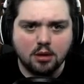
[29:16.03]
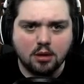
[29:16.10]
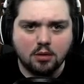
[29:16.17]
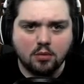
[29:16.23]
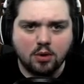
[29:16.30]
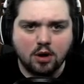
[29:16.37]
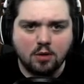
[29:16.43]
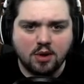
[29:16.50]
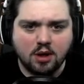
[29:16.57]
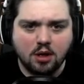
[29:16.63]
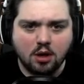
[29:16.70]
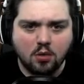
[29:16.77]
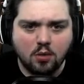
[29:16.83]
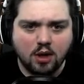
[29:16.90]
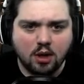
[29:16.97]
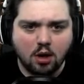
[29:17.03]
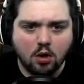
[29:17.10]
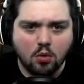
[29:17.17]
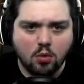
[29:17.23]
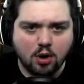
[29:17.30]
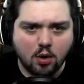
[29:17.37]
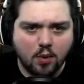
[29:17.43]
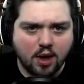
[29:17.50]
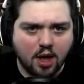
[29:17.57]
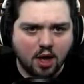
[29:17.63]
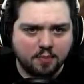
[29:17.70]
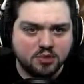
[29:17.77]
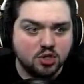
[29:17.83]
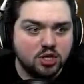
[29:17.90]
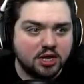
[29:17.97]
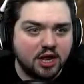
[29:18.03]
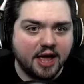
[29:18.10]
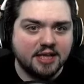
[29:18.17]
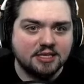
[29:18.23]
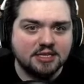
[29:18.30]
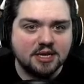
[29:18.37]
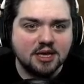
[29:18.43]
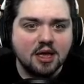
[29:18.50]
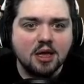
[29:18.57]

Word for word: Where am I going? Oh, we're going up to the light.